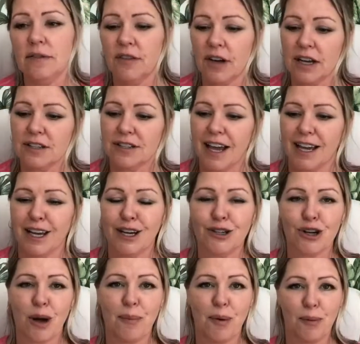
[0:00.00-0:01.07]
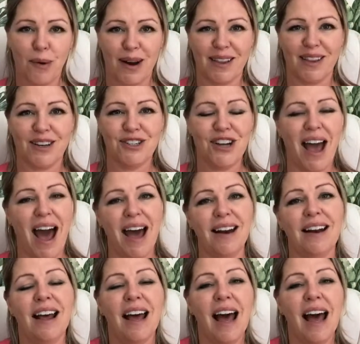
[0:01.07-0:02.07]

If you guys like it, drop a 1 in the chat.